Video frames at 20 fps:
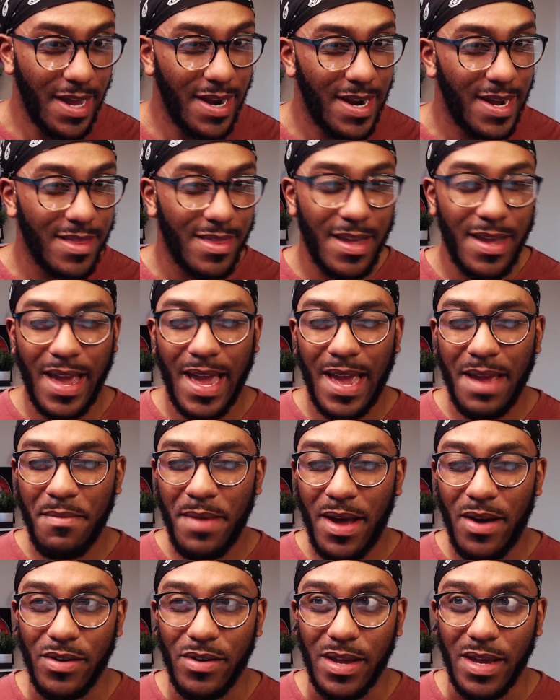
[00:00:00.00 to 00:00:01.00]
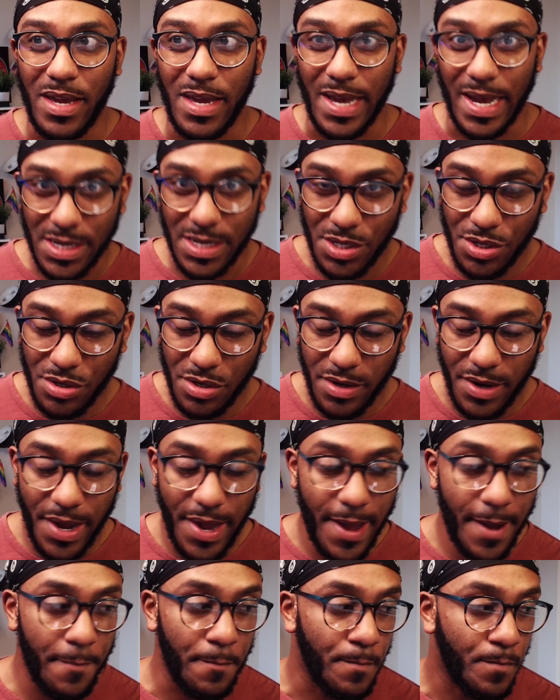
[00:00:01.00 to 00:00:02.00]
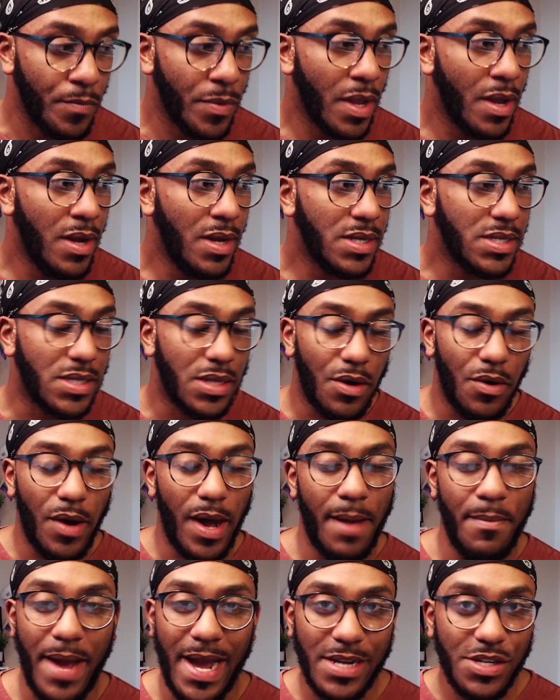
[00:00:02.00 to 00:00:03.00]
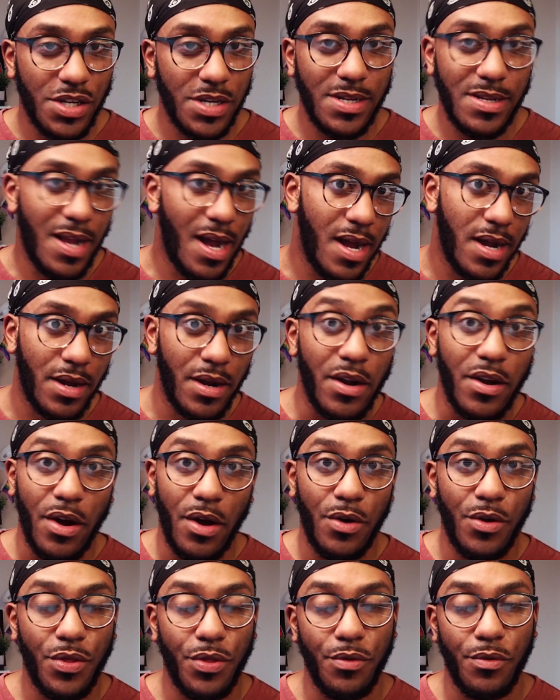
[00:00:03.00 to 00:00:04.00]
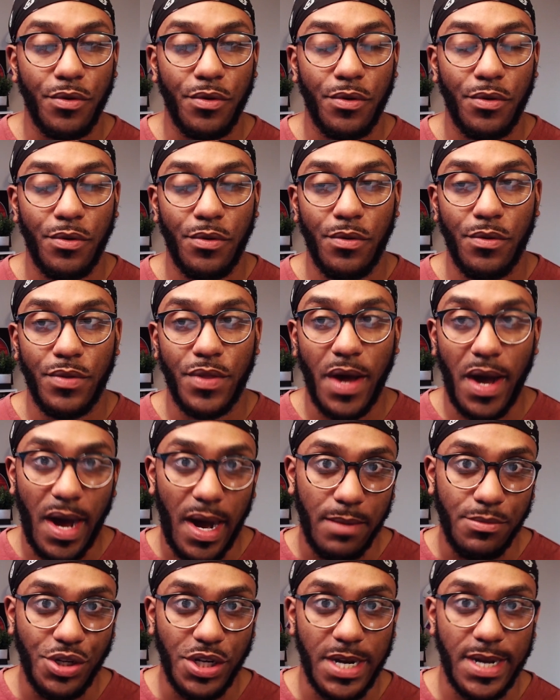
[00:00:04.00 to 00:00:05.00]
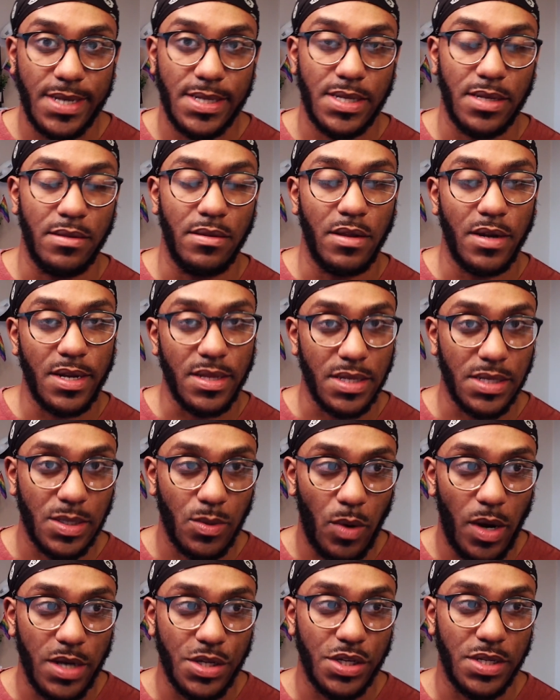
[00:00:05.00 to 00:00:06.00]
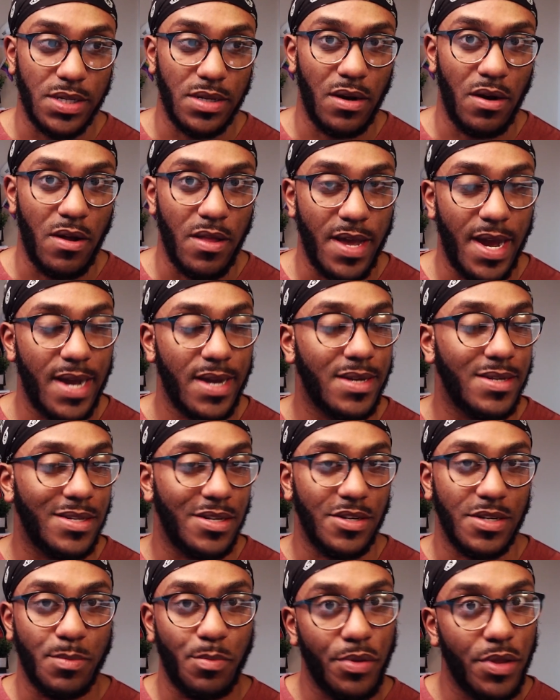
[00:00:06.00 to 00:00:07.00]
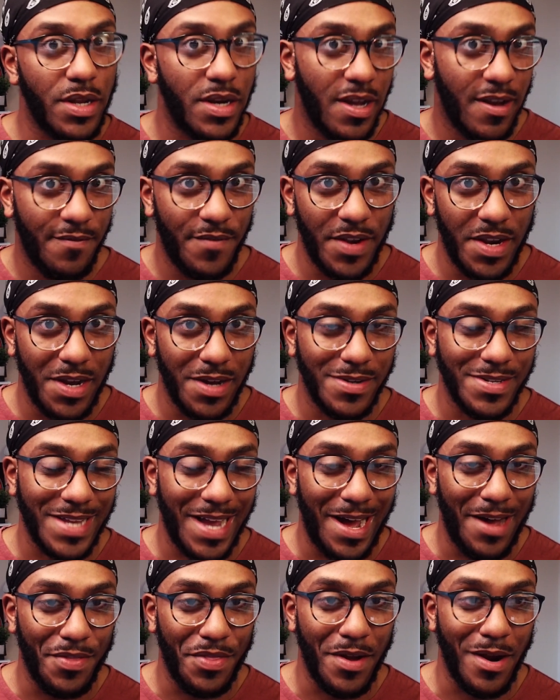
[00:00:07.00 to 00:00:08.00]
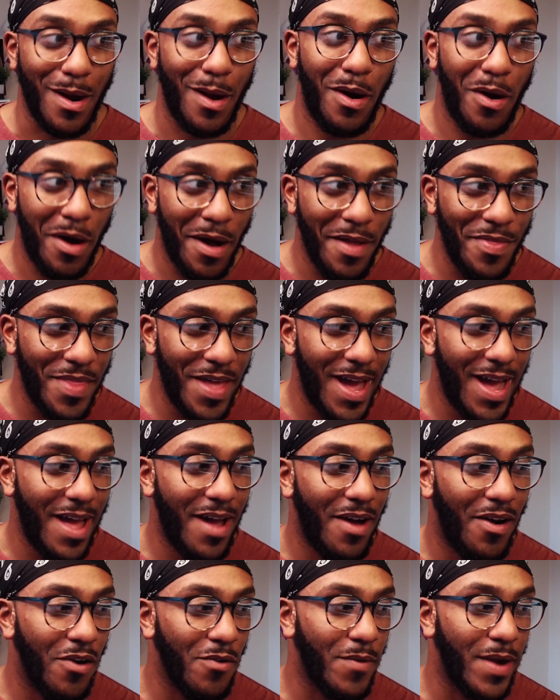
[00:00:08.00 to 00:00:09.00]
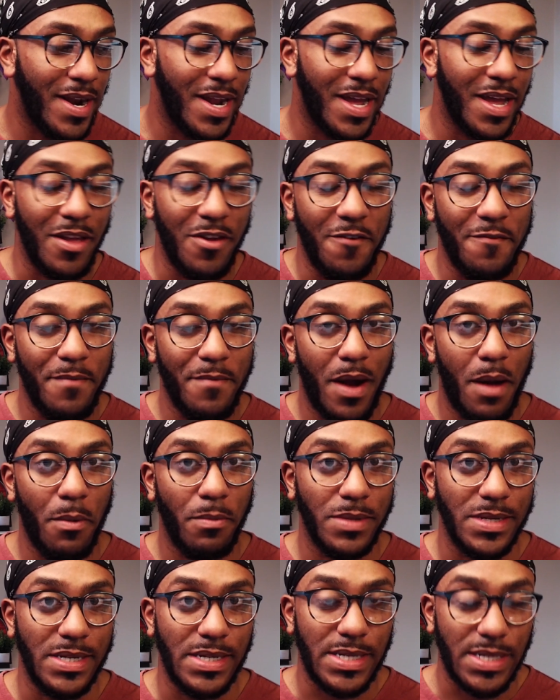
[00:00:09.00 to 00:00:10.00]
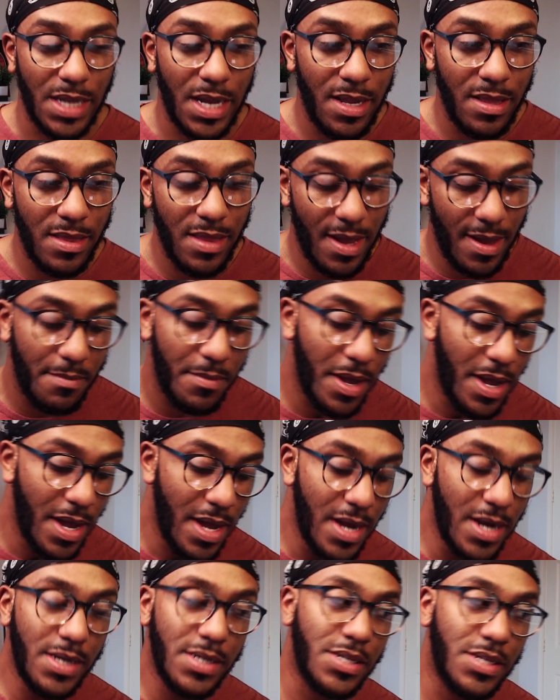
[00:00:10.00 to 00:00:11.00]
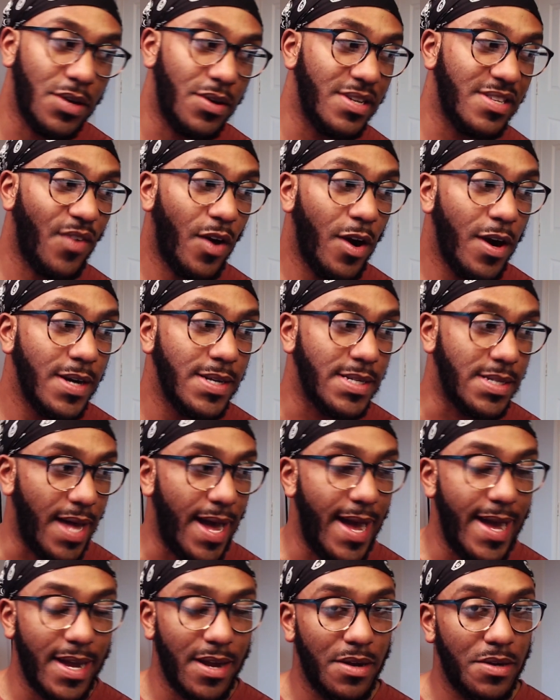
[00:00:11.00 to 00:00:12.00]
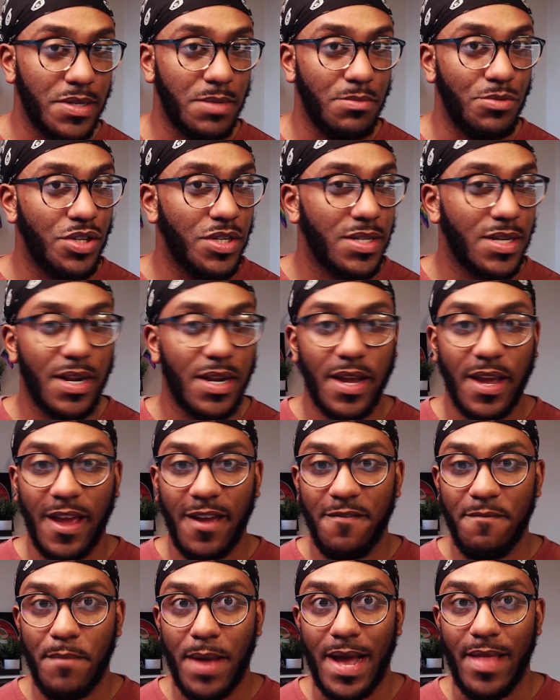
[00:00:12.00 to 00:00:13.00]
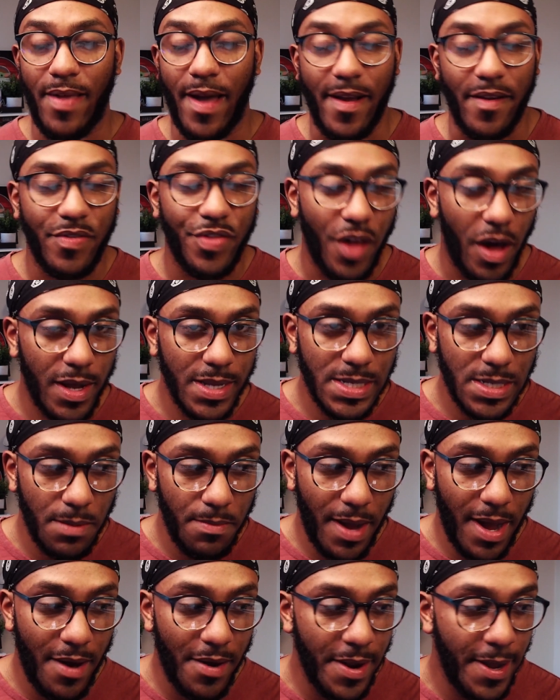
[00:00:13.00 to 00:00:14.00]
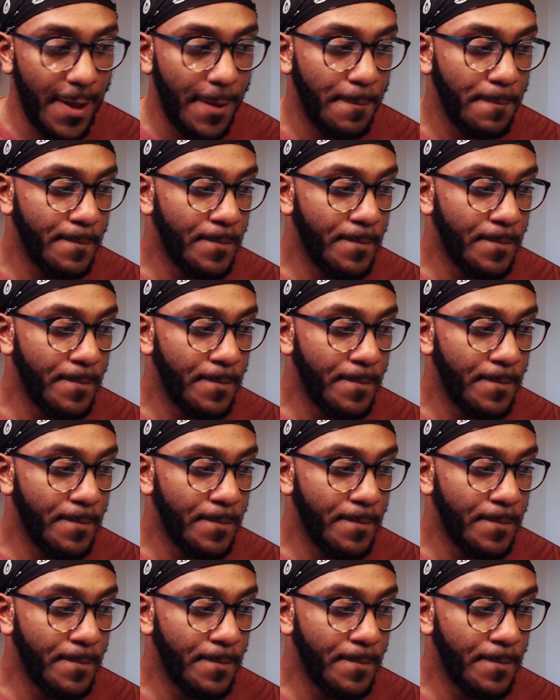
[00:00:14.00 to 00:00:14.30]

I think came out yesterday. So I'm actually not going to go through the objects and look at the swatches and all that, because there's plenty of videos out there on that already and you've probably seen them. So as far as that goes, I'm just going to give my thoughts about it.